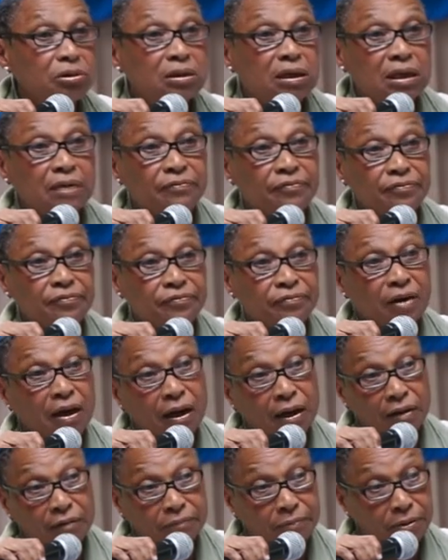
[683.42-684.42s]
give
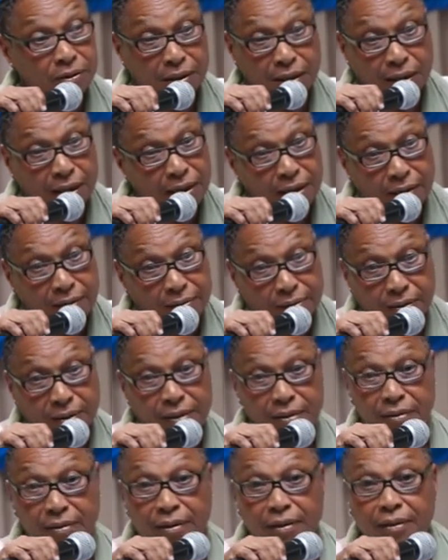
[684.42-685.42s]
5, but
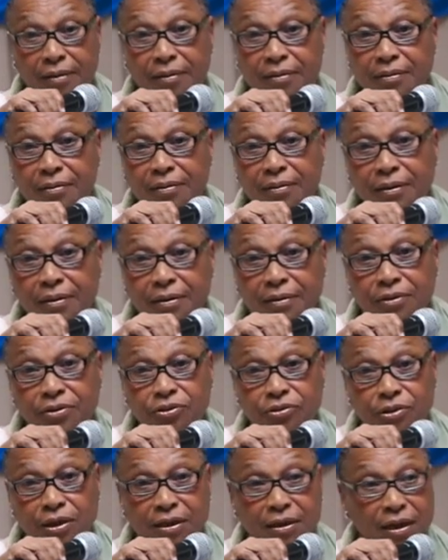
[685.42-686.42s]

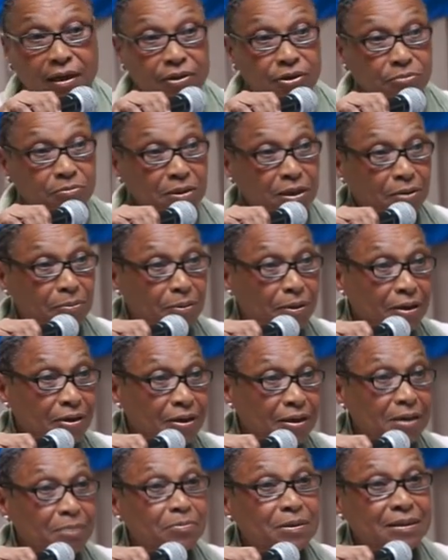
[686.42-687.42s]
so there got to be a
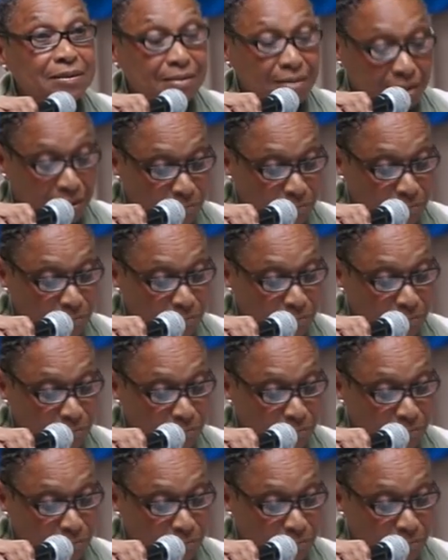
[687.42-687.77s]
little mistake.